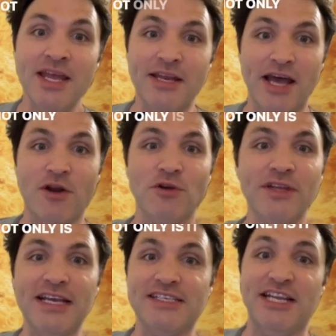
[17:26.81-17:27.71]
Not
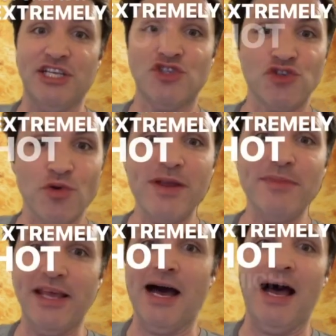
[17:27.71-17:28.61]
only is it
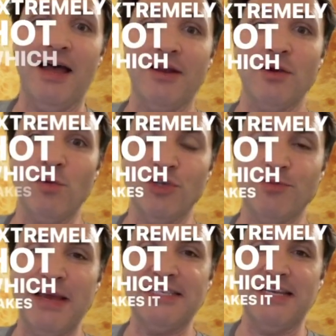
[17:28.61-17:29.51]
extremely hot, which
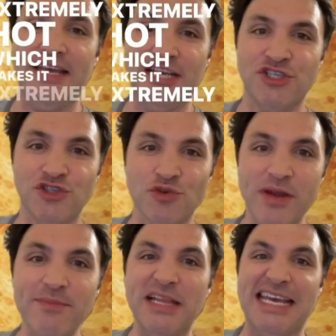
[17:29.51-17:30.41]
makes it
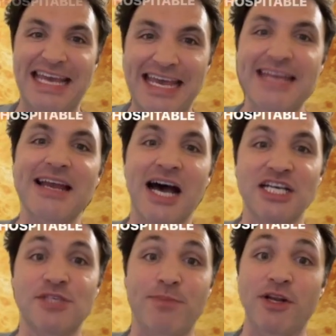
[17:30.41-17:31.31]
extremely
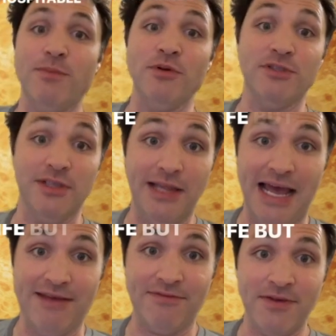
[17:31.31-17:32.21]
inhospitable to
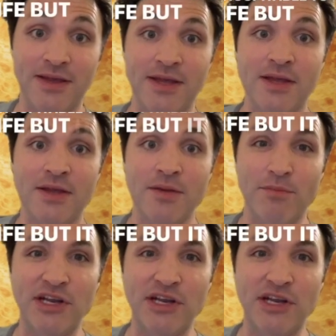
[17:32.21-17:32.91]
life, but